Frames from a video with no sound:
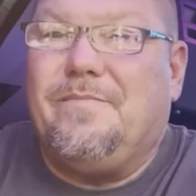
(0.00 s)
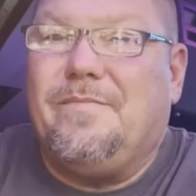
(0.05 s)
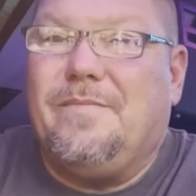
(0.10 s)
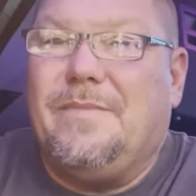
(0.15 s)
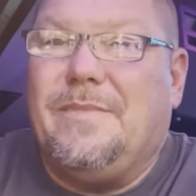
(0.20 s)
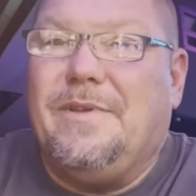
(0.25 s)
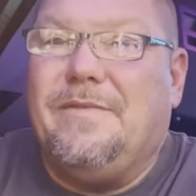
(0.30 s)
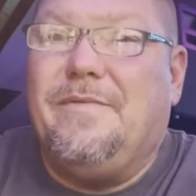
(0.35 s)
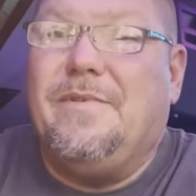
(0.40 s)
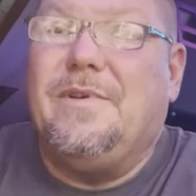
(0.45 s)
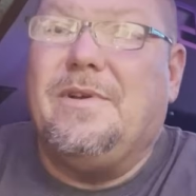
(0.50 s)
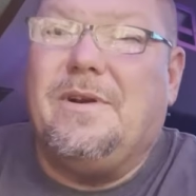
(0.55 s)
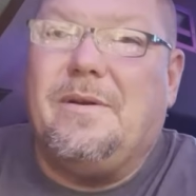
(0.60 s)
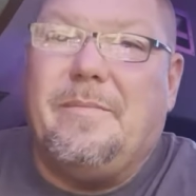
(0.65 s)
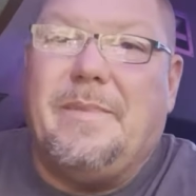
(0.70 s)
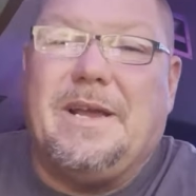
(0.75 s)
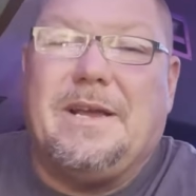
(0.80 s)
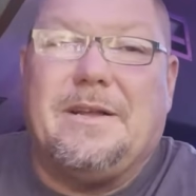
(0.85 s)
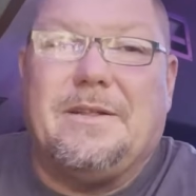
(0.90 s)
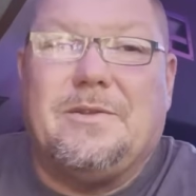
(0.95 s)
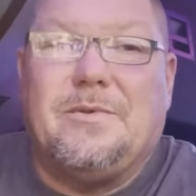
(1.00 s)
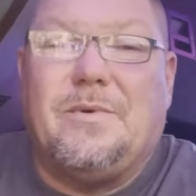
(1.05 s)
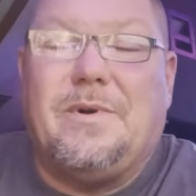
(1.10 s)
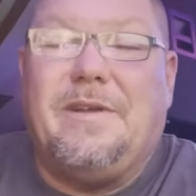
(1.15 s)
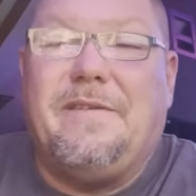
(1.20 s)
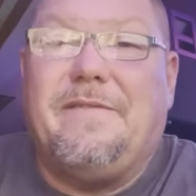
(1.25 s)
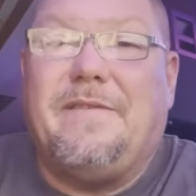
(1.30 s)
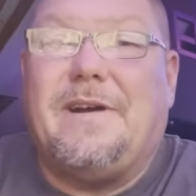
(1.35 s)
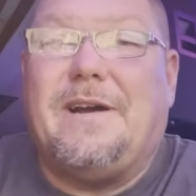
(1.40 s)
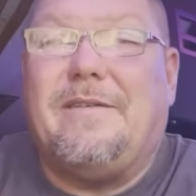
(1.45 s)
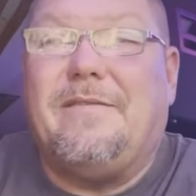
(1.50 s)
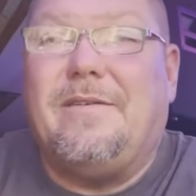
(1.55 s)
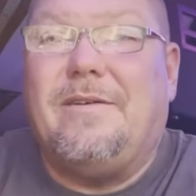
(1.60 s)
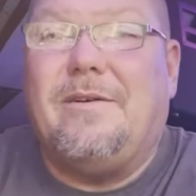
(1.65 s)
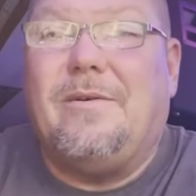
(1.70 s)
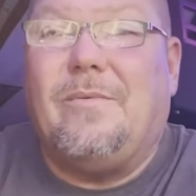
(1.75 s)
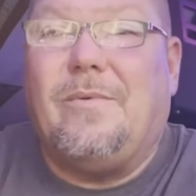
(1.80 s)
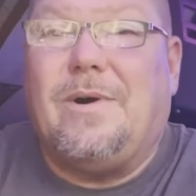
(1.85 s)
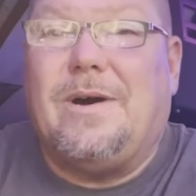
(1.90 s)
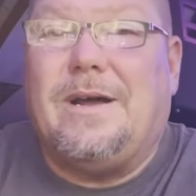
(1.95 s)
If you're gonna make a
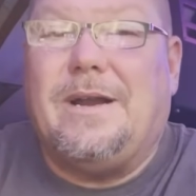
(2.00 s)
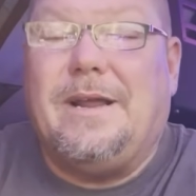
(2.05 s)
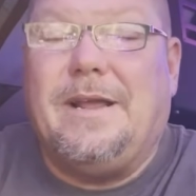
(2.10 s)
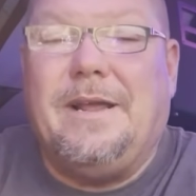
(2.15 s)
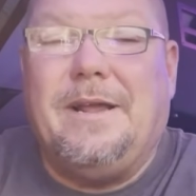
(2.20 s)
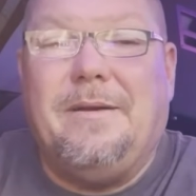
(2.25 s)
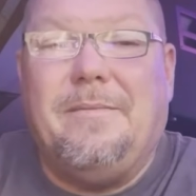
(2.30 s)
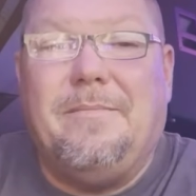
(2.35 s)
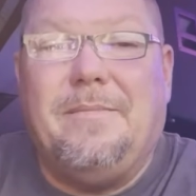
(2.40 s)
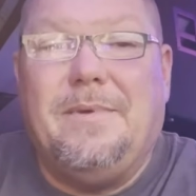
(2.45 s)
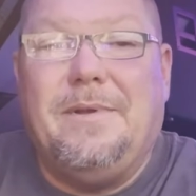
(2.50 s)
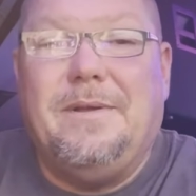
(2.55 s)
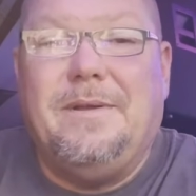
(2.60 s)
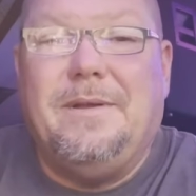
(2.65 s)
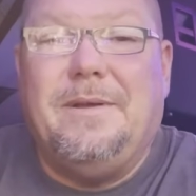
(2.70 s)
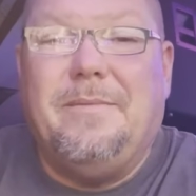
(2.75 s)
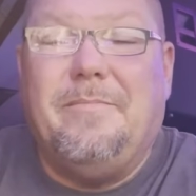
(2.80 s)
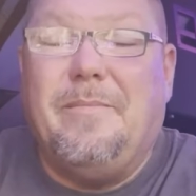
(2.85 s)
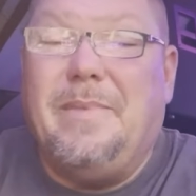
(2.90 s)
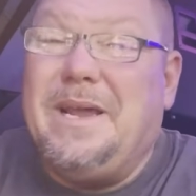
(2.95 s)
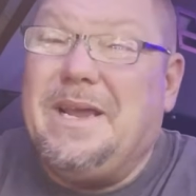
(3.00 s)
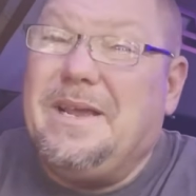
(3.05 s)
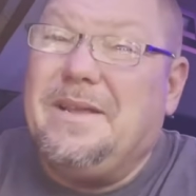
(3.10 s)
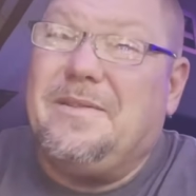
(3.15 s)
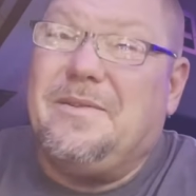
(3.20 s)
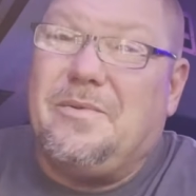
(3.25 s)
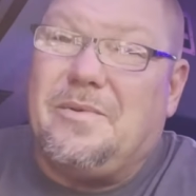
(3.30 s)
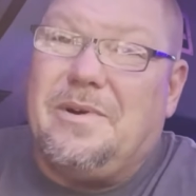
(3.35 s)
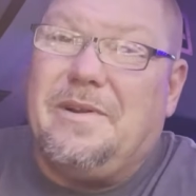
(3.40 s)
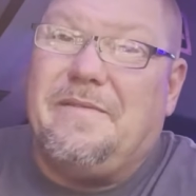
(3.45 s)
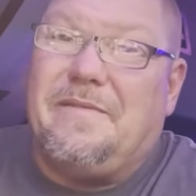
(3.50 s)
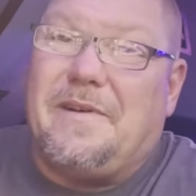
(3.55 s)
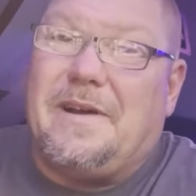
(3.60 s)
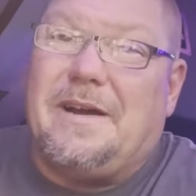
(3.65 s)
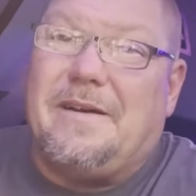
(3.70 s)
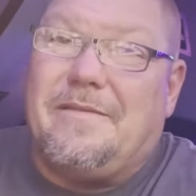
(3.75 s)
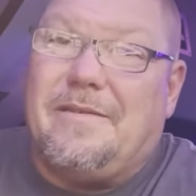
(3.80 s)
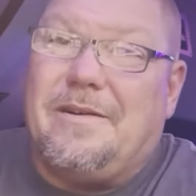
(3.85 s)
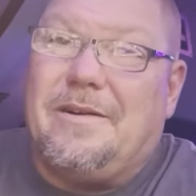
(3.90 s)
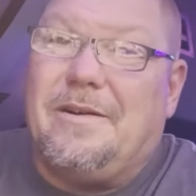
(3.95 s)
2500 watt amp, make it
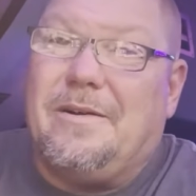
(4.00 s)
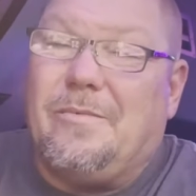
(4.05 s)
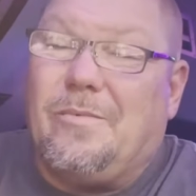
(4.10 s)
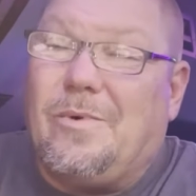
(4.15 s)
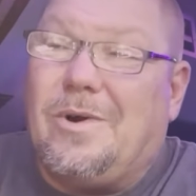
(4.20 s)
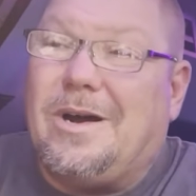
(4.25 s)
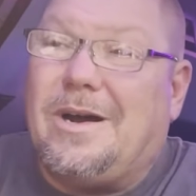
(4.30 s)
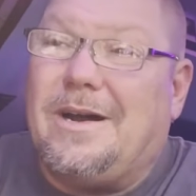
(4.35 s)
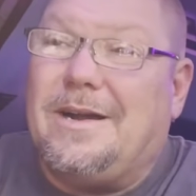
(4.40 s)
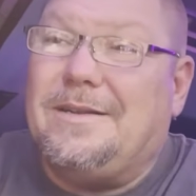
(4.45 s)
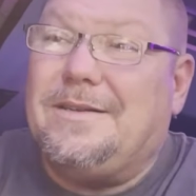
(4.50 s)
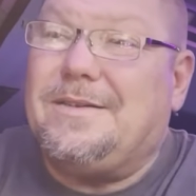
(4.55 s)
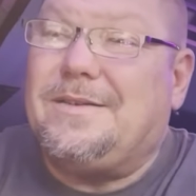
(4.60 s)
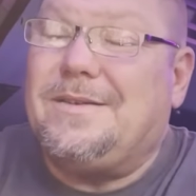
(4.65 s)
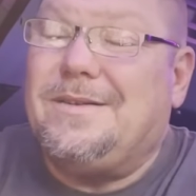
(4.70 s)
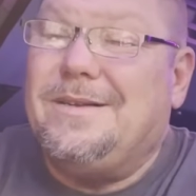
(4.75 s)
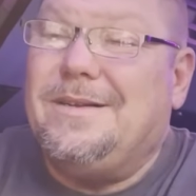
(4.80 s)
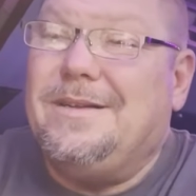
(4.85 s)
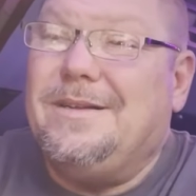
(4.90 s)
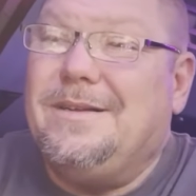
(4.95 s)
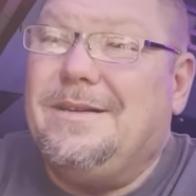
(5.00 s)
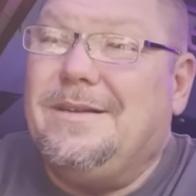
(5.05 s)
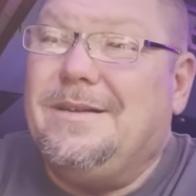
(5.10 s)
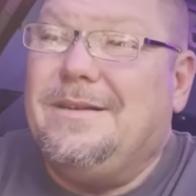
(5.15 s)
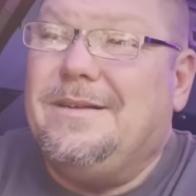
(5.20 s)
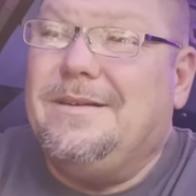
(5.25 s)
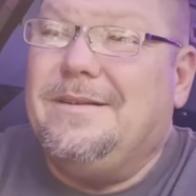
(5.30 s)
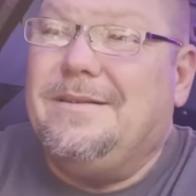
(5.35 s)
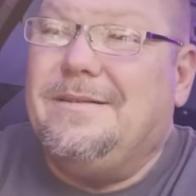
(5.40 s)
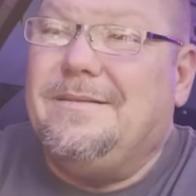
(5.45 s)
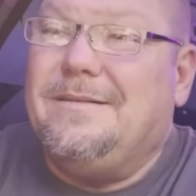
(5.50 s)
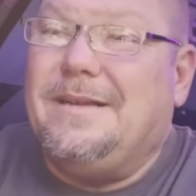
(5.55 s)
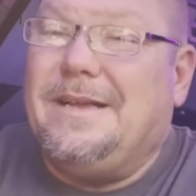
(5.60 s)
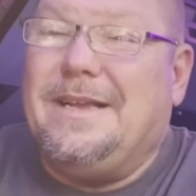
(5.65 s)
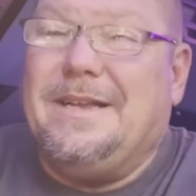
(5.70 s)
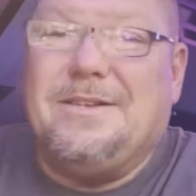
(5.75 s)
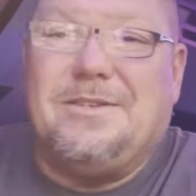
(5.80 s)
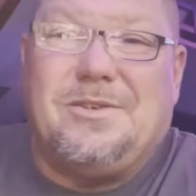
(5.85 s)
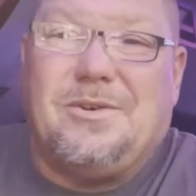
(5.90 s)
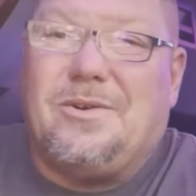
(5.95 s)
2500 watts
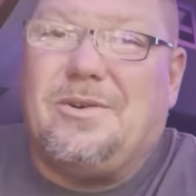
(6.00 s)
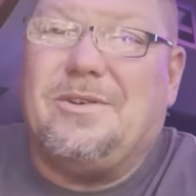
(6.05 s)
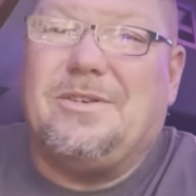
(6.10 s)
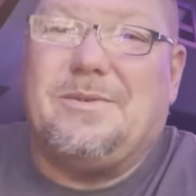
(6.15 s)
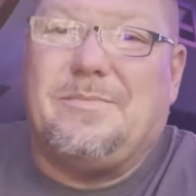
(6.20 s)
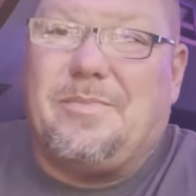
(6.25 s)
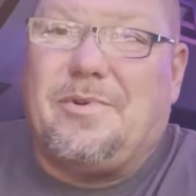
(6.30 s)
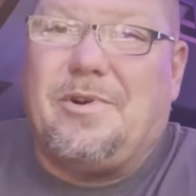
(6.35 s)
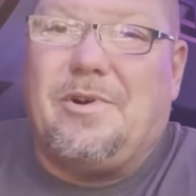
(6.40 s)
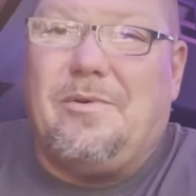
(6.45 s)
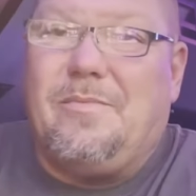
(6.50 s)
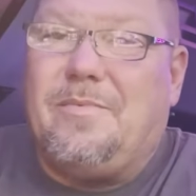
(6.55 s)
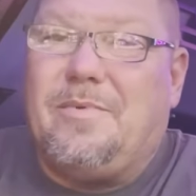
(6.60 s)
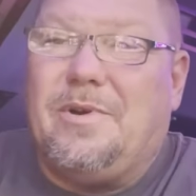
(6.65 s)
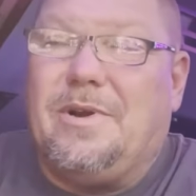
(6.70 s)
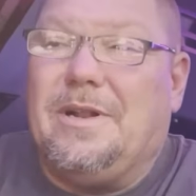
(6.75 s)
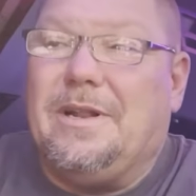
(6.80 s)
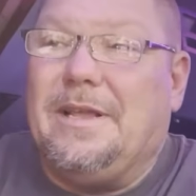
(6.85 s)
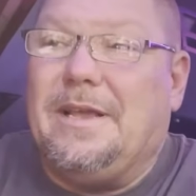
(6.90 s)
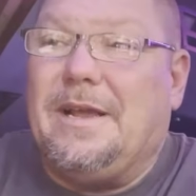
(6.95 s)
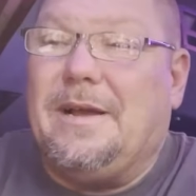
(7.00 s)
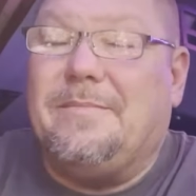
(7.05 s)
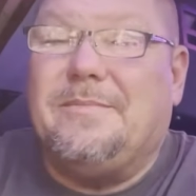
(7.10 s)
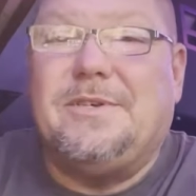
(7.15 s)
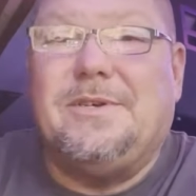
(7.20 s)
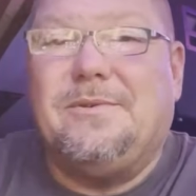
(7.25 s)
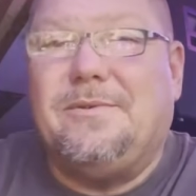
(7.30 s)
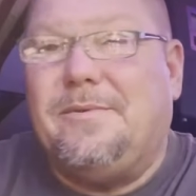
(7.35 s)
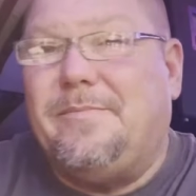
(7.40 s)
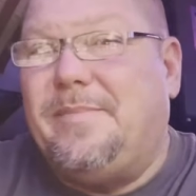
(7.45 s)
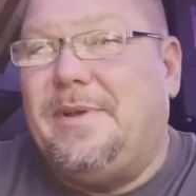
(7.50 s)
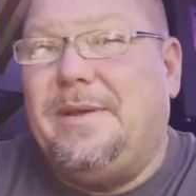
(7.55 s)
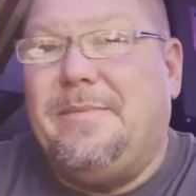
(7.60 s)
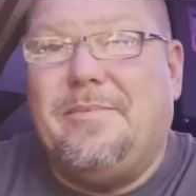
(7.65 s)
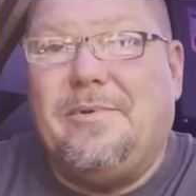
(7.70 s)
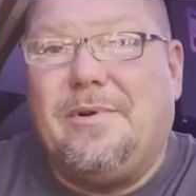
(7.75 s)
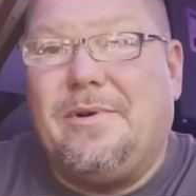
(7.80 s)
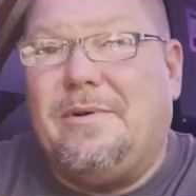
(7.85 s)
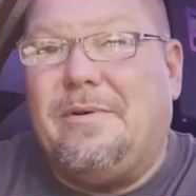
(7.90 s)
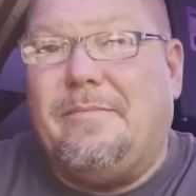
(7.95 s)
and charge appropriately. I'm sure
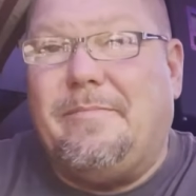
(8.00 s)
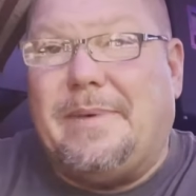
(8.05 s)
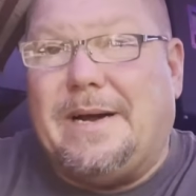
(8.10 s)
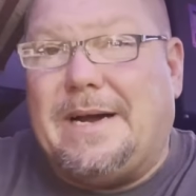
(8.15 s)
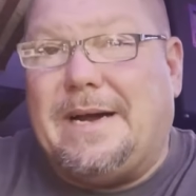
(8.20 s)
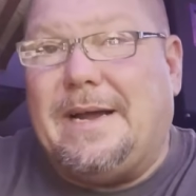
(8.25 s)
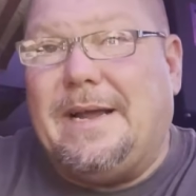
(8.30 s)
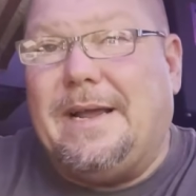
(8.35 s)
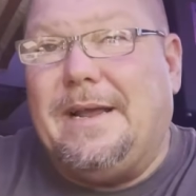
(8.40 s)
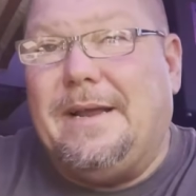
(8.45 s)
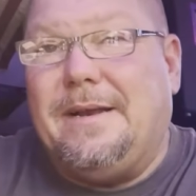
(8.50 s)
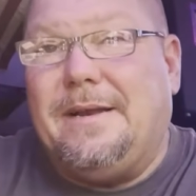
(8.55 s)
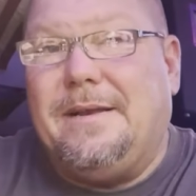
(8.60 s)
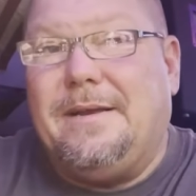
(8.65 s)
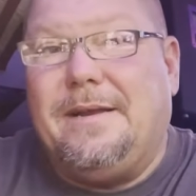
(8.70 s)
people gonna buy it.